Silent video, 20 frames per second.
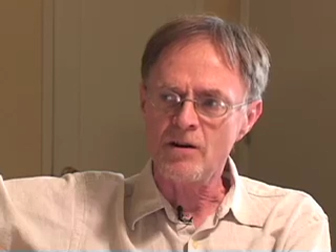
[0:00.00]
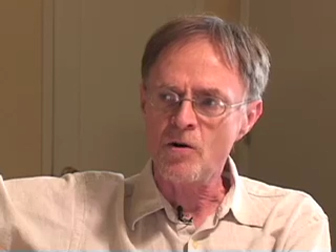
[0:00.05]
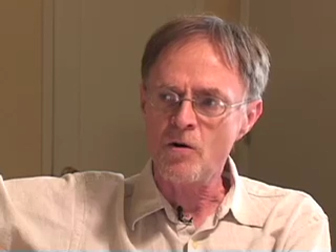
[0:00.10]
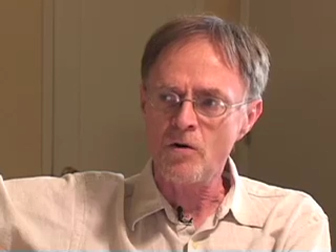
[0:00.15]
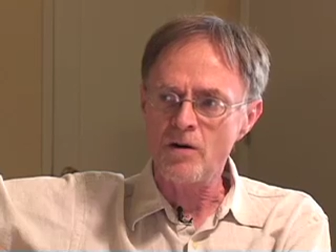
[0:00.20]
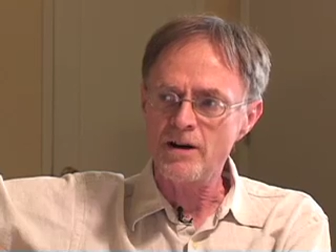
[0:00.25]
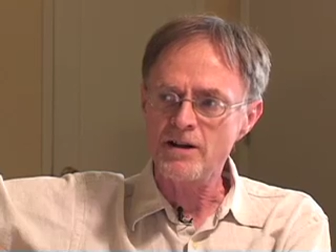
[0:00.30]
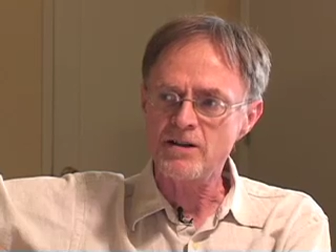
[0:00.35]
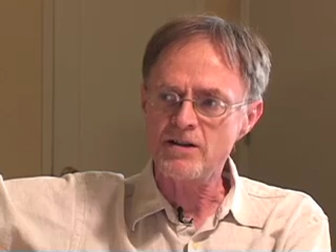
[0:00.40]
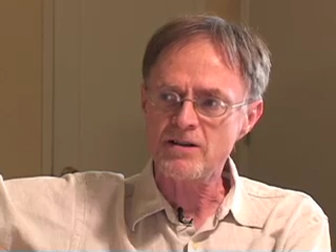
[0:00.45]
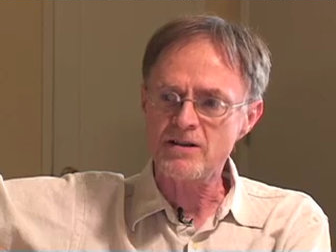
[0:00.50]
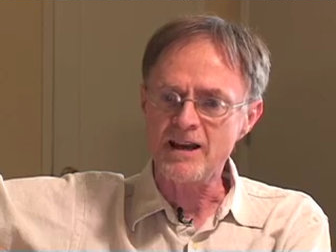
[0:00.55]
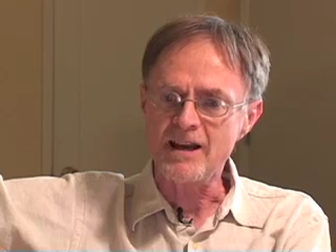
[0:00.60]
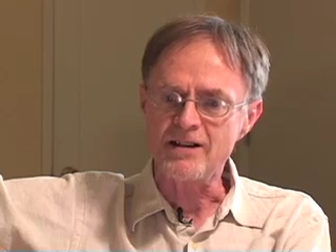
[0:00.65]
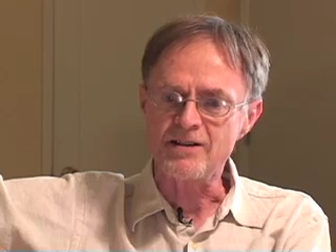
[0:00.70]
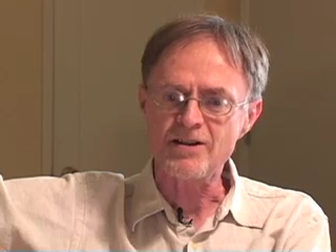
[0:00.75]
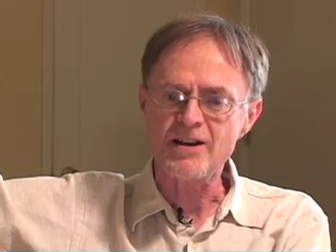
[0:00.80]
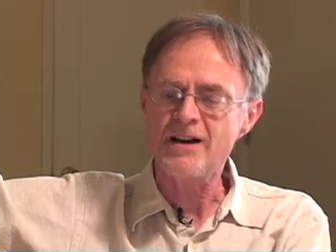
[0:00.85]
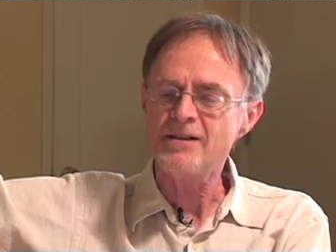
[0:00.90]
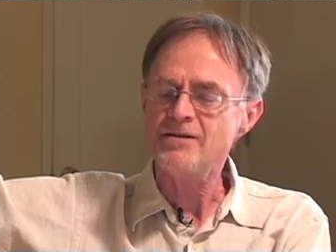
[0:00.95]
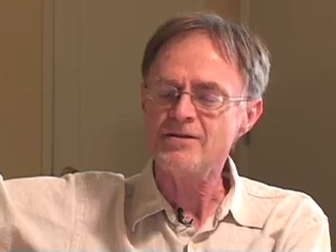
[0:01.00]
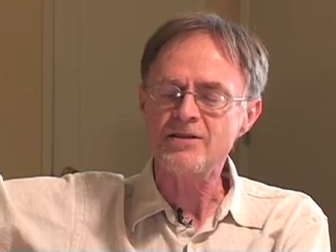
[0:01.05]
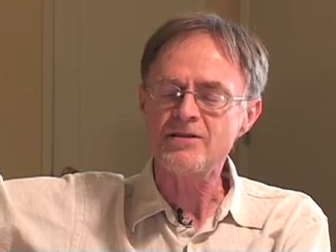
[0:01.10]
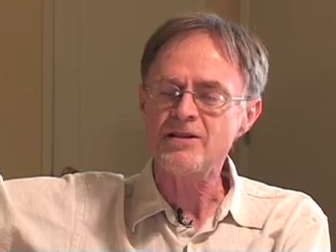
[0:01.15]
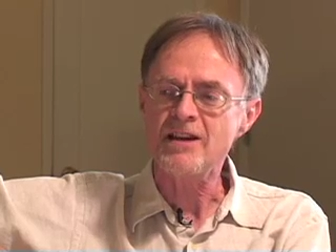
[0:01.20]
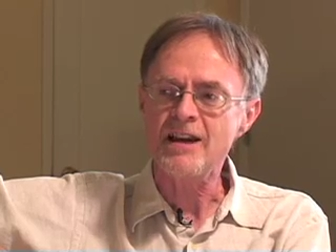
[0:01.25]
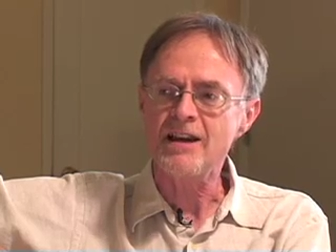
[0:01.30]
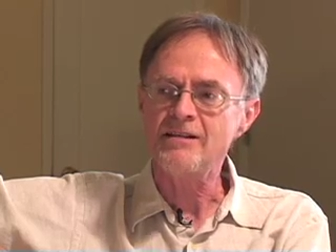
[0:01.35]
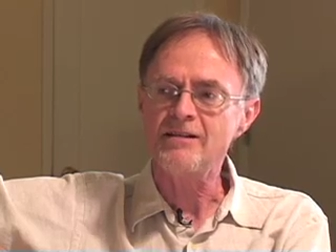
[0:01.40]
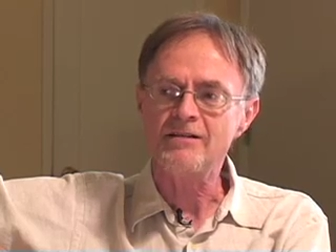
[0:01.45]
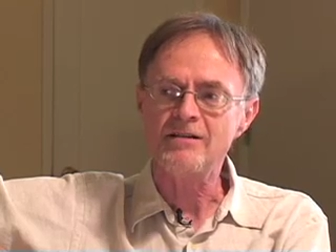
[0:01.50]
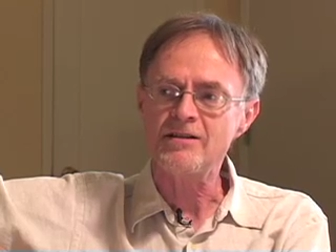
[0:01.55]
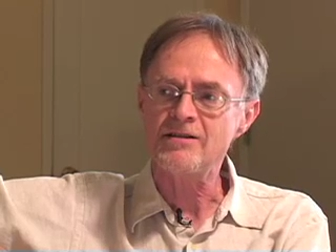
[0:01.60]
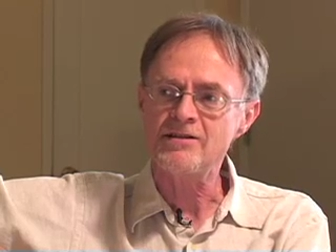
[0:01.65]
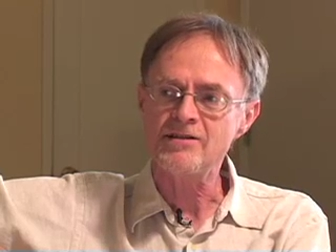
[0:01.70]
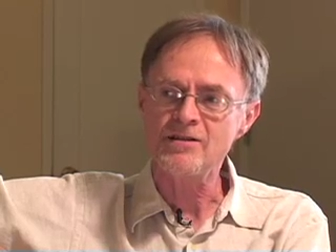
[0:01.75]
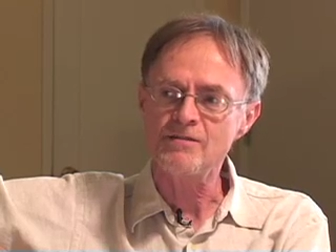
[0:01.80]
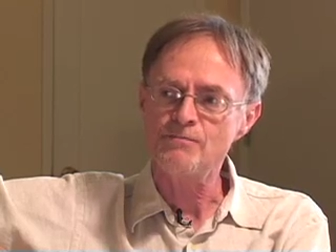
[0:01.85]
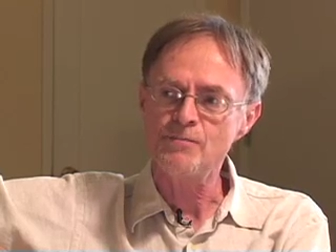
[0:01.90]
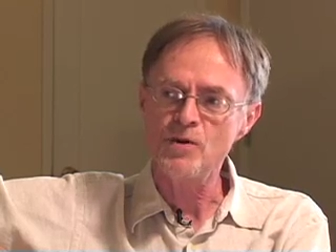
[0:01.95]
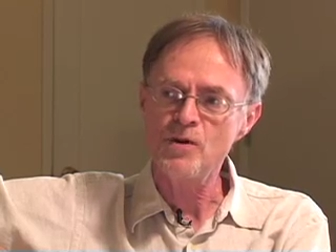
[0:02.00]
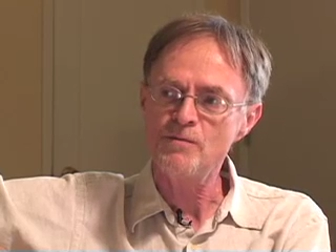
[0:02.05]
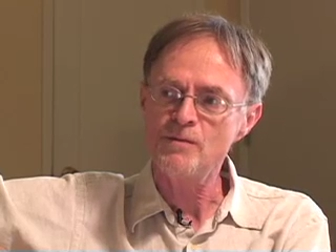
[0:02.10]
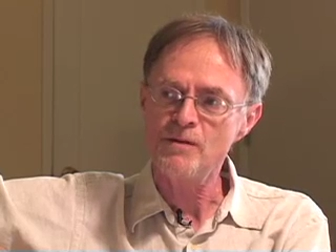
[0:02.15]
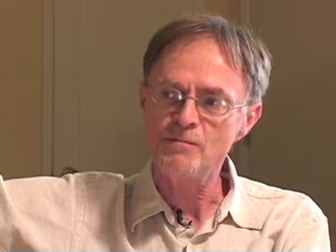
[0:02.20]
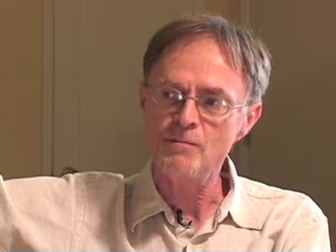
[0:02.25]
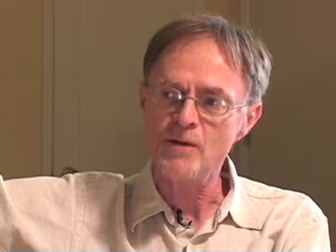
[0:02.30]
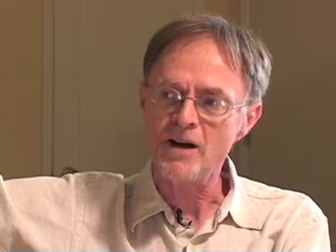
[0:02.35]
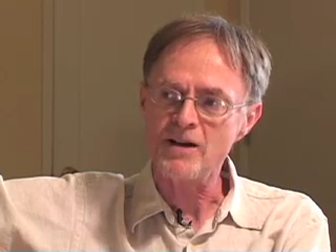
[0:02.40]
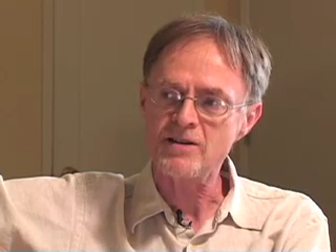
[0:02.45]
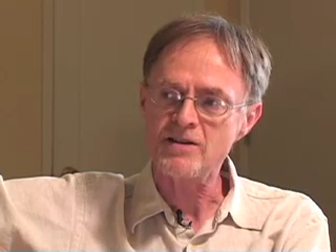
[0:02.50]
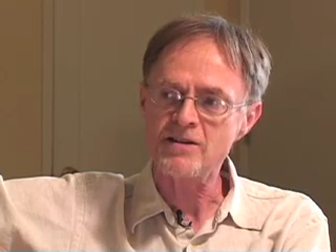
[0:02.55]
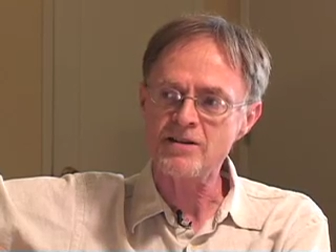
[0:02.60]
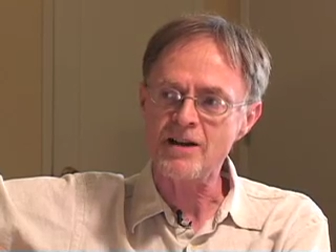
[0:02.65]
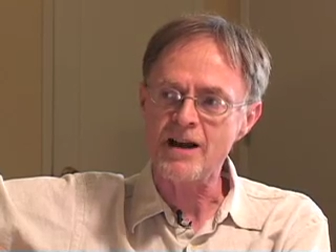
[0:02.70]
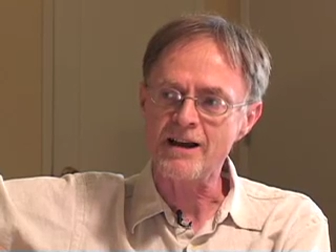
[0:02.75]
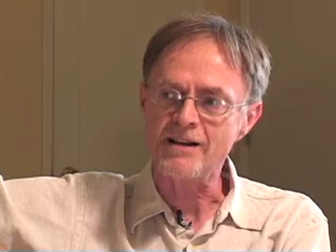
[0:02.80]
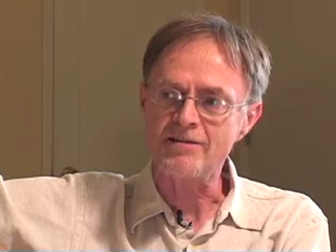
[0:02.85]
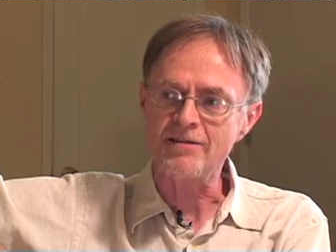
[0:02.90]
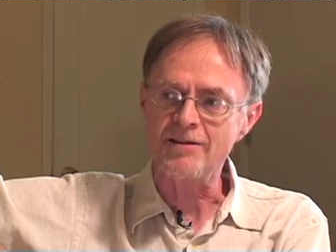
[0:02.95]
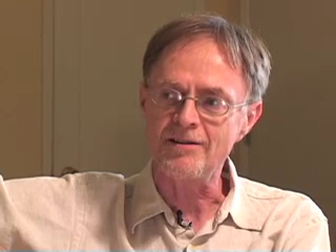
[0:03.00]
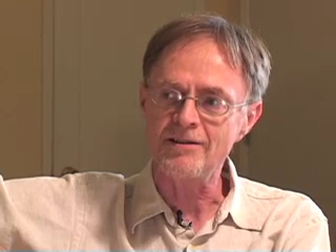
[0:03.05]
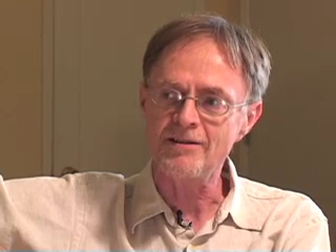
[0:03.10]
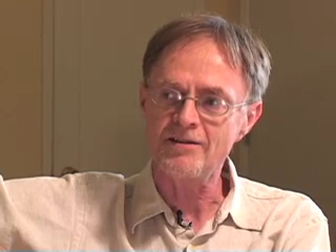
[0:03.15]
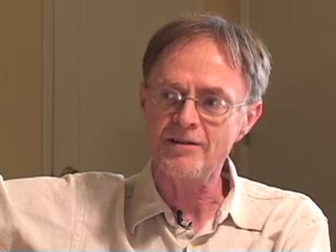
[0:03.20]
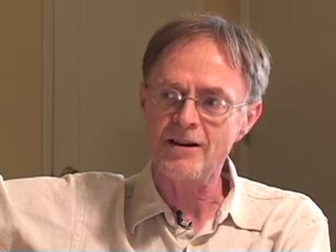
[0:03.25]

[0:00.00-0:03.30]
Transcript: the corn states, understand that this is a boom and bust cycle,